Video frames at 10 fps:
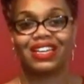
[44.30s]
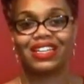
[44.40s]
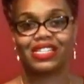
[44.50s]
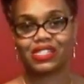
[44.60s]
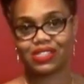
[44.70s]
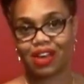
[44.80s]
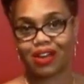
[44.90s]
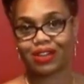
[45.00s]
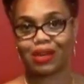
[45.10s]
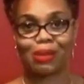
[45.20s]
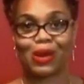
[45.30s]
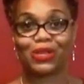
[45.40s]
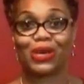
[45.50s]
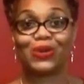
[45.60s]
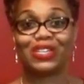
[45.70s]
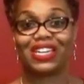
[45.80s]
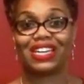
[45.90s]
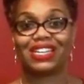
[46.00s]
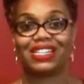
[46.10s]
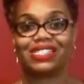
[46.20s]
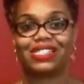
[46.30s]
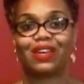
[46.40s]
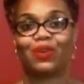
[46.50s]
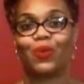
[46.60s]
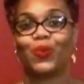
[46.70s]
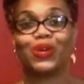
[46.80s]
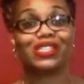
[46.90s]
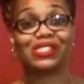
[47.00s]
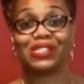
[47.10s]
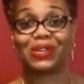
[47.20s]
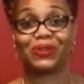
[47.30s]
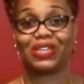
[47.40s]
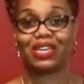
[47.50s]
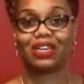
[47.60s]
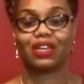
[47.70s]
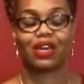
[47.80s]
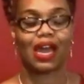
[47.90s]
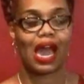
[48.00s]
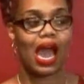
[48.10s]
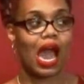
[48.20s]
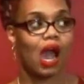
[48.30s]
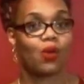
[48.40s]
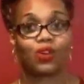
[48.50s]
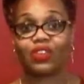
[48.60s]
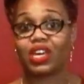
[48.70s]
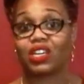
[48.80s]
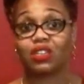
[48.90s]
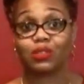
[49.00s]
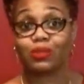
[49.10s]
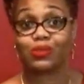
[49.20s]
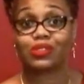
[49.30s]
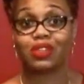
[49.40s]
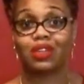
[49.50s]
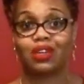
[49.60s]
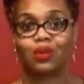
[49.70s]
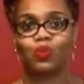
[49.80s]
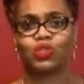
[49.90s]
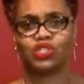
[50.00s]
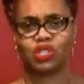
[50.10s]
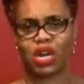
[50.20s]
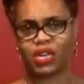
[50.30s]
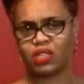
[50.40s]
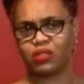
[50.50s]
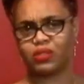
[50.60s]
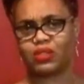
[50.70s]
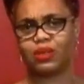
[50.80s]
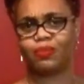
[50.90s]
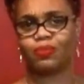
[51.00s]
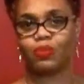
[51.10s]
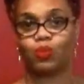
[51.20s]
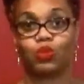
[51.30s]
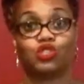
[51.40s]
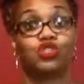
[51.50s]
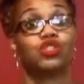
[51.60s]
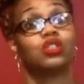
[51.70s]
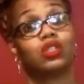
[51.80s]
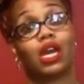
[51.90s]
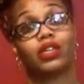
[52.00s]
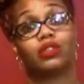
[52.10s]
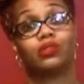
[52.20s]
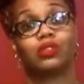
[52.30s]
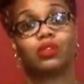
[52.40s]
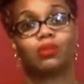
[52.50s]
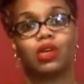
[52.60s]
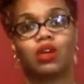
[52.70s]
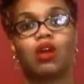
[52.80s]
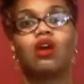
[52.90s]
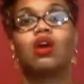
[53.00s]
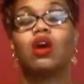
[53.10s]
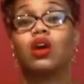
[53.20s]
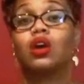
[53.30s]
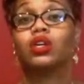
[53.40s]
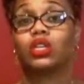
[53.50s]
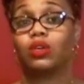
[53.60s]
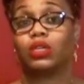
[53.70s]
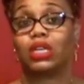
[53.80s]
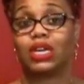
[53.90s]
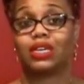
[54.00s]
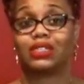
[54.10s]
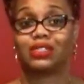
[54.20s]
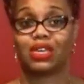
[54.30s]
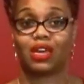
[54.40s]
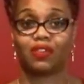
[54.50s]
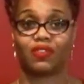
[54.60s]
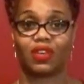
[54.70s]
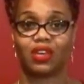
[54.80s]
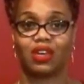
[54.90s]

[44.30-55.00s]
Let's talk about yoni eggs. What is a yoni egg? How are they used? When should I use them? When shouldn't I use them? Are all yoni eggs safe?